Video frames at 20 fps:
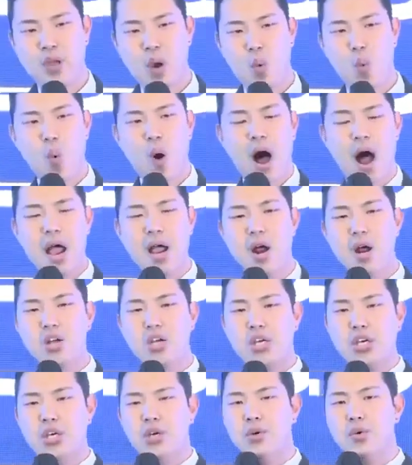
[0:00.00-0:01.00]
Why are
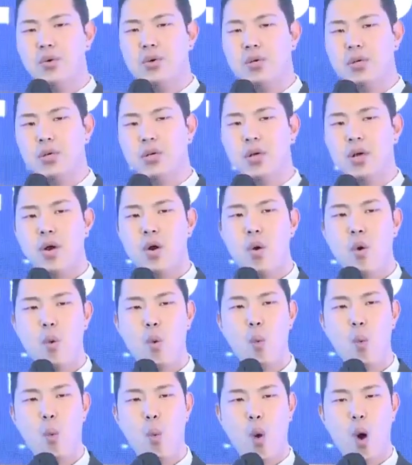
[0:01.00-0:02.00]
you
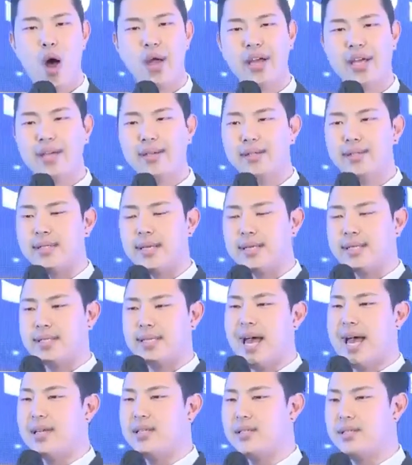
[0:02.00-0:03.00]
wanting
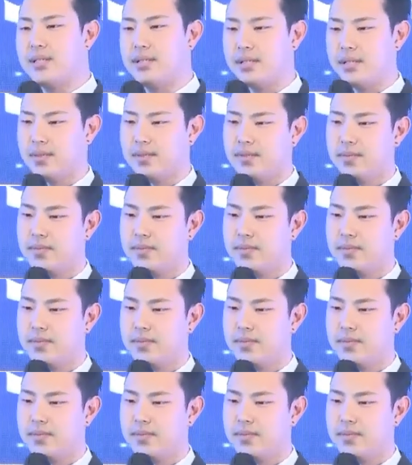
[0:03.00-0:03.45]
success?